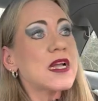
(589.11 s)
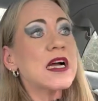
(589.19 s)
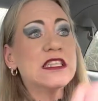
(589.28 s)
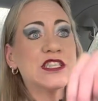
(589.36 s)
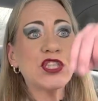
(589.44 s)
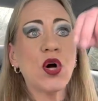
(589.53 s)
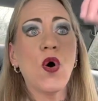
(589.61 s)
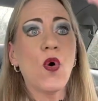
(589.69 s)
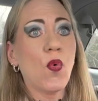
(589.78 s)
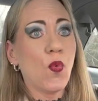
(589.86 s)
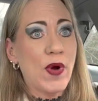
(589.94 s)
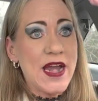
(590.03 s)
And
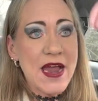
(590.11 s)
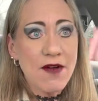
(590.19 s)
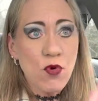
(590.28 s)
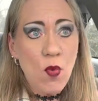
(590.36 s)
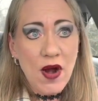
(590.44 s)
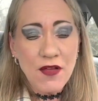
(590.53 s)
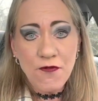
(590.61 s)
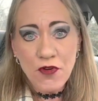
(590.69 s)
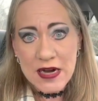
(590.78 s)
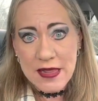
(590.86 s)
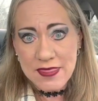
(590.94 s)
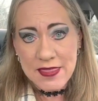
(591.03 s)
so we never want to
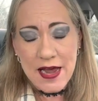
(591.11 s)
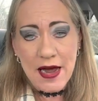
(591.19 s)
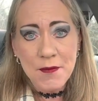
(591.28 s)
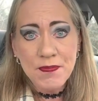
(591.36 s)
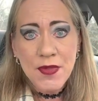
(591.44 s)
forget that.